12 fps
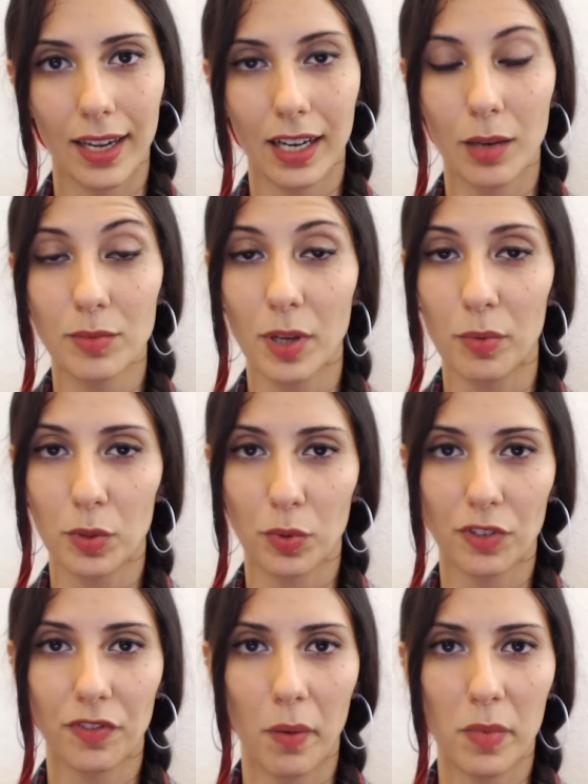and it comes up with the
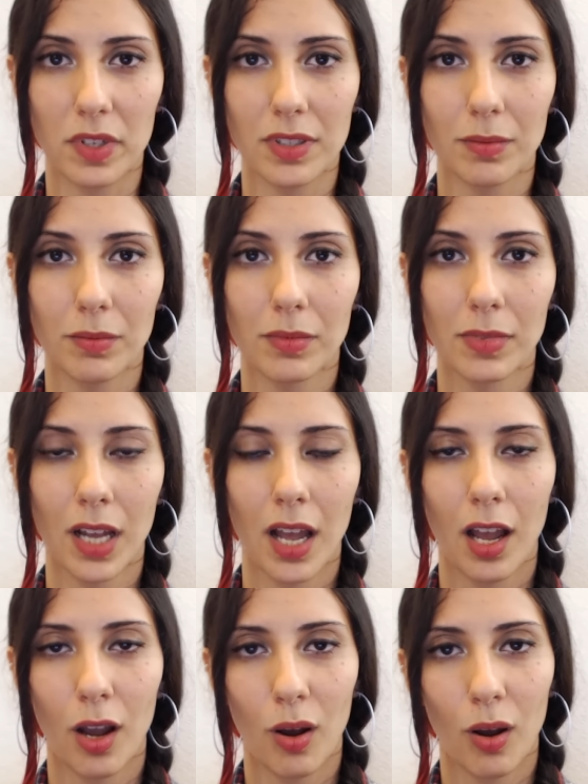word feminism,
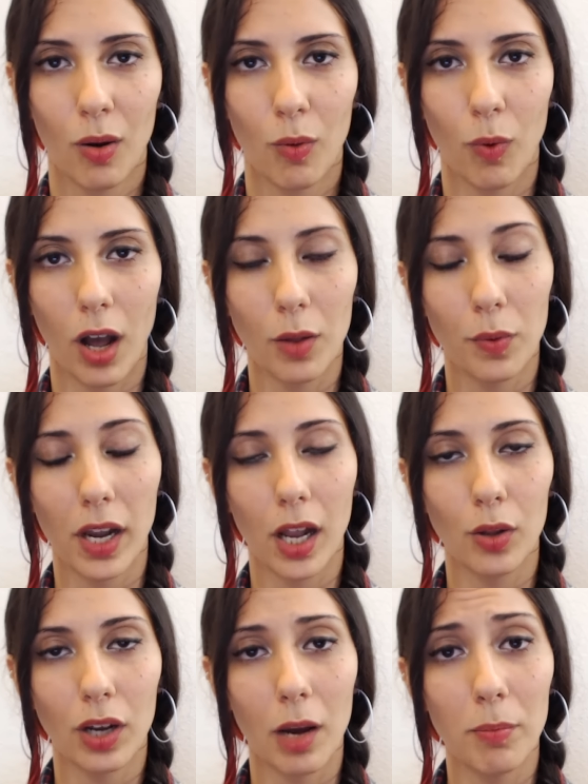while when
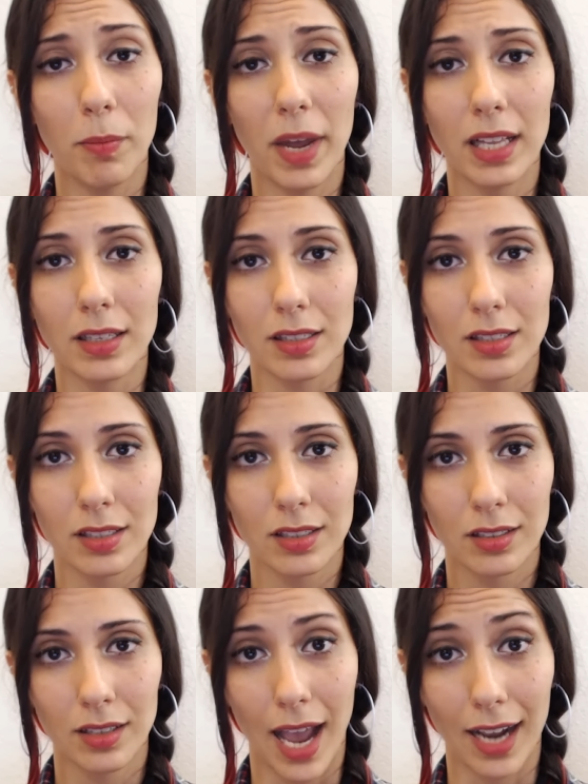I look up men's
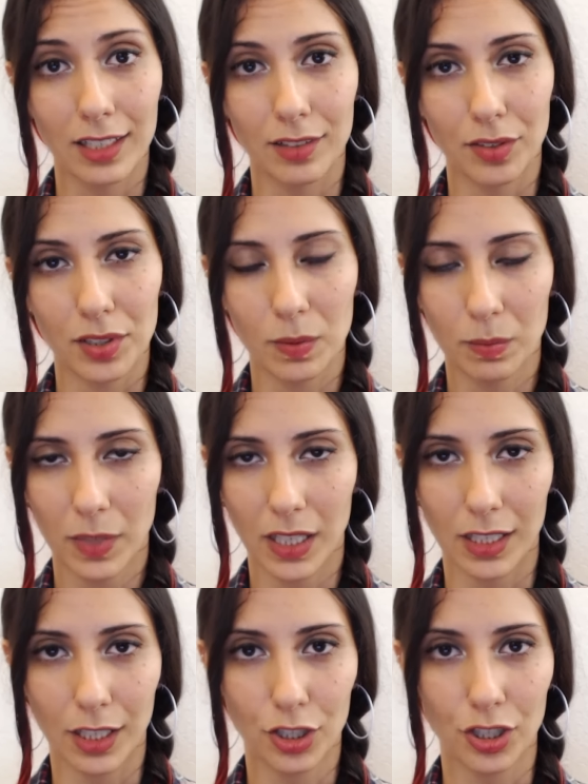activism
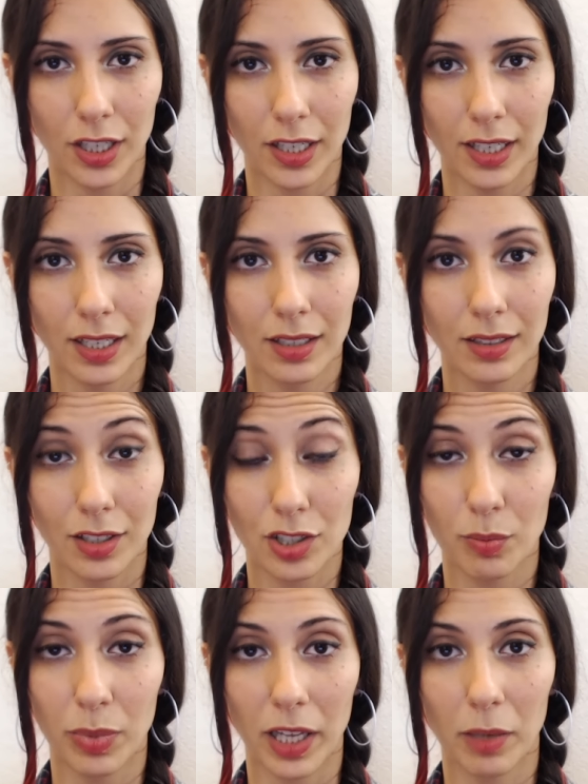in a dictionary,
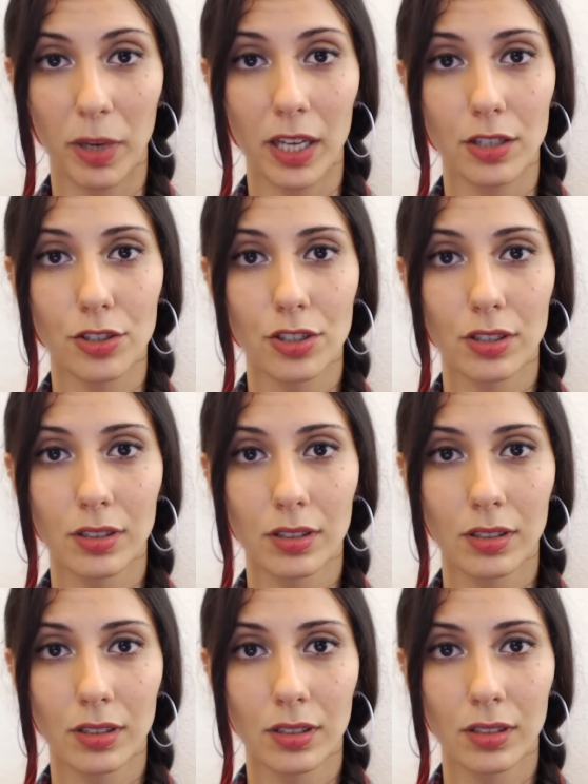there's a blank page.
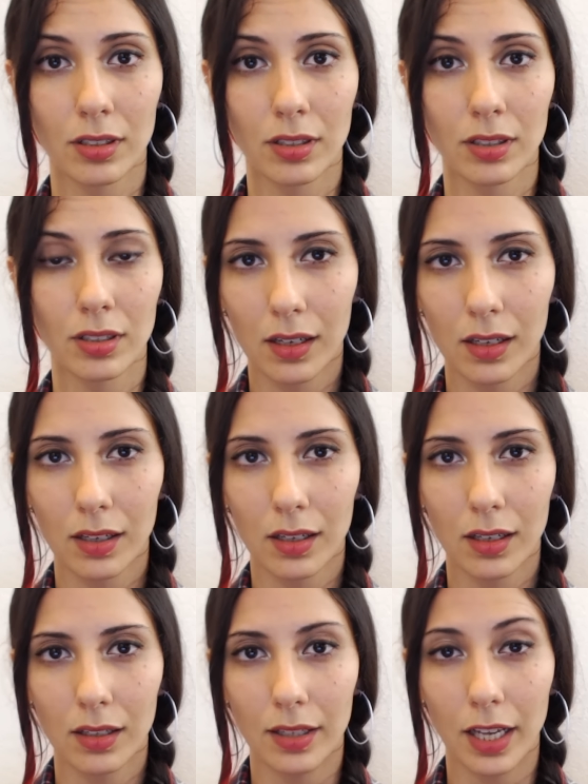
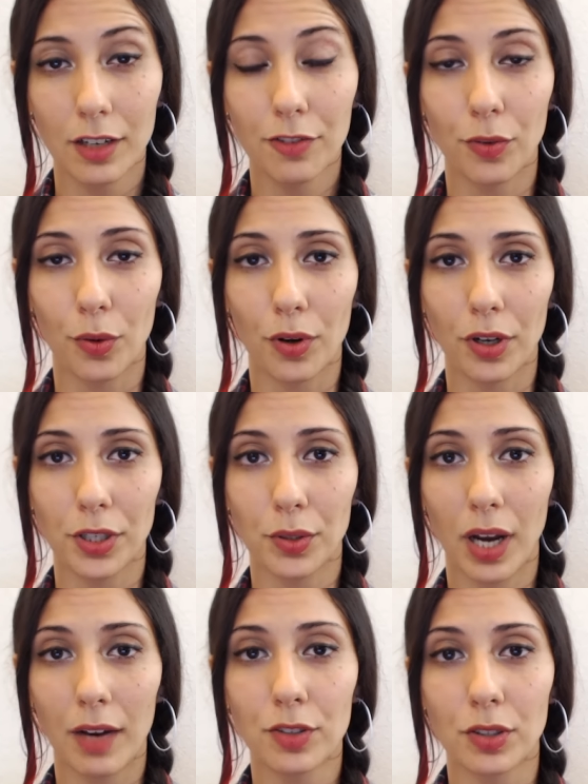Therefore,
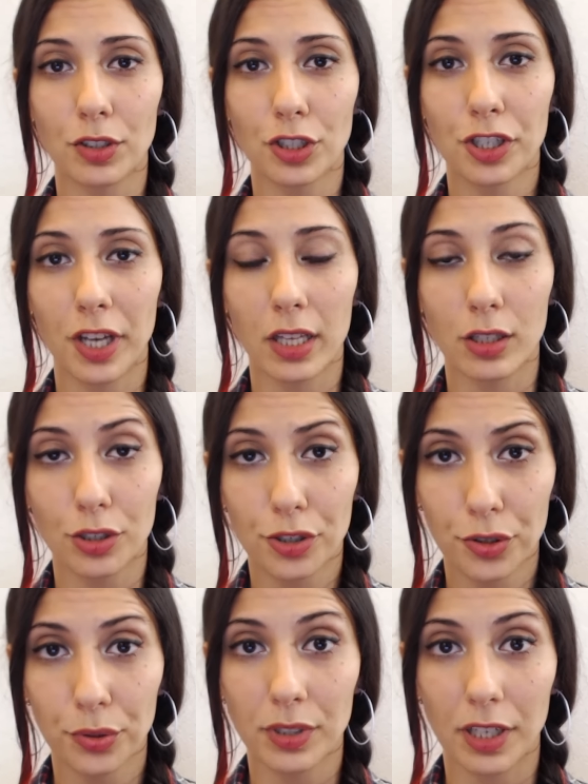you have to understand the
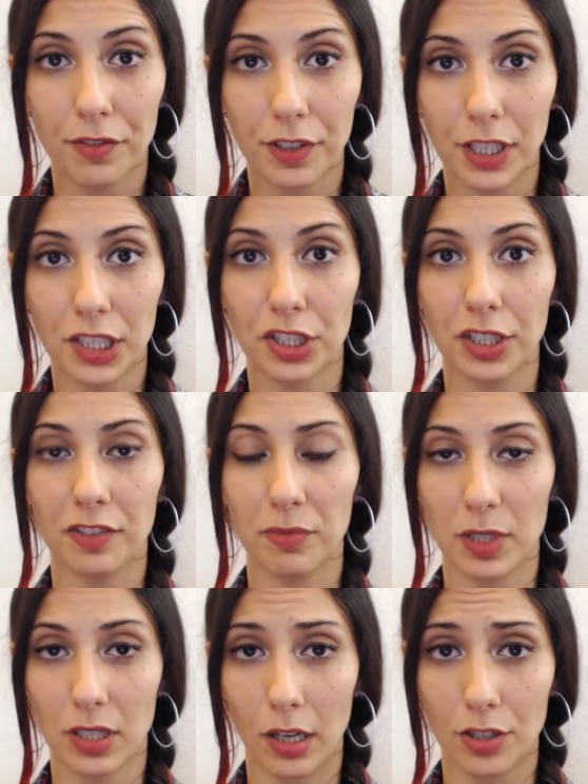true definition of
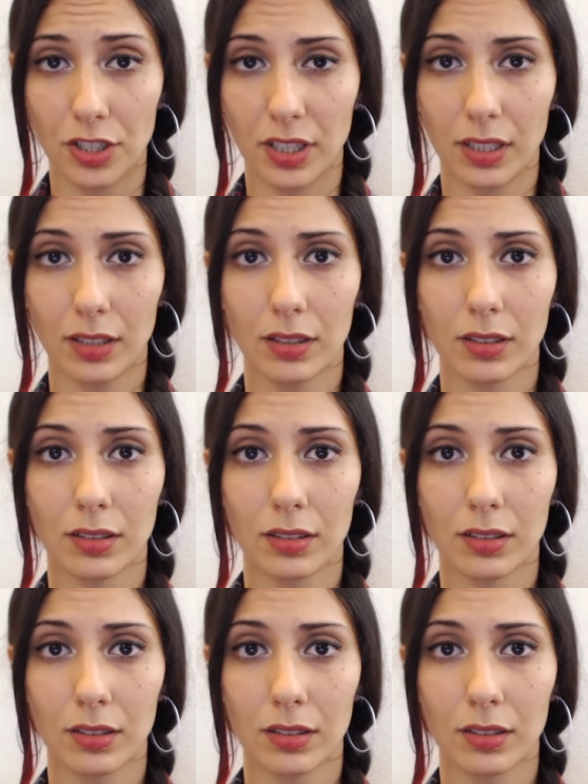misogyny.